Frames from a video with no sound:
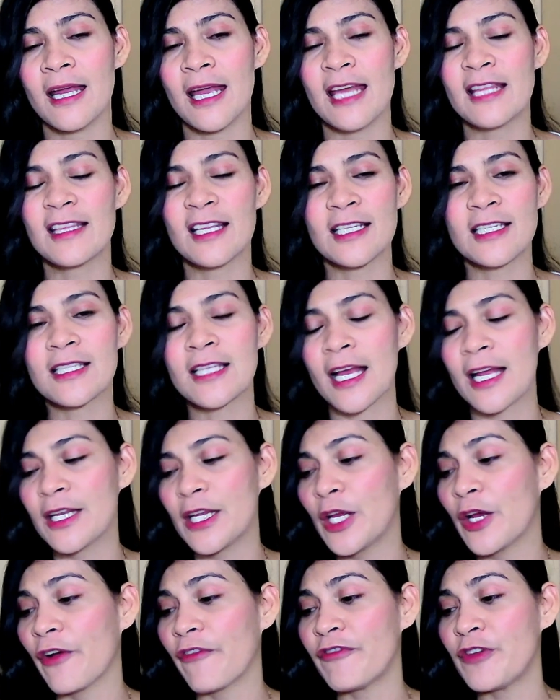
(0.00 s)
in the
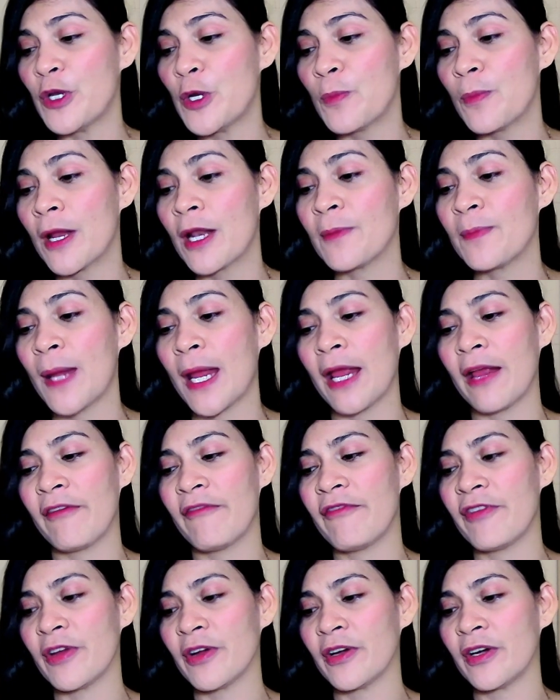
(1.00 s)
study of human
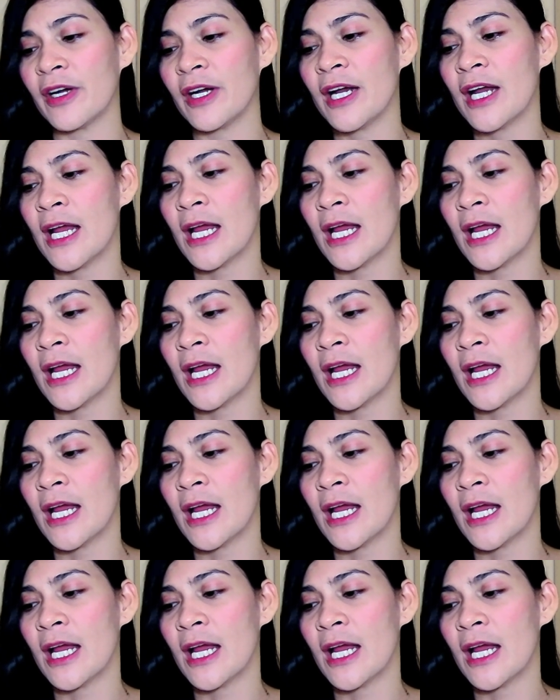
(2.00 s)
behavior,